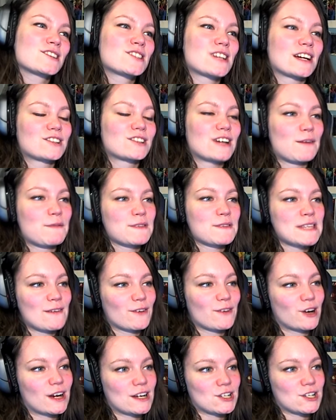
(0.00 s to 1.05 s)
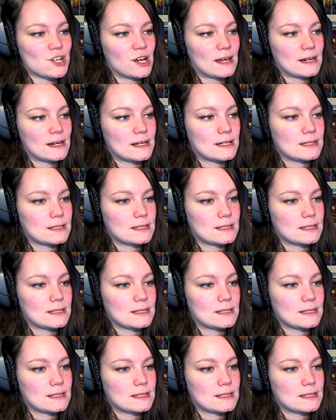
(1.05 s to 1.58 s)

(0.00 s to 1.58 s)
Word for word: does Dr. Alphys have a crush on?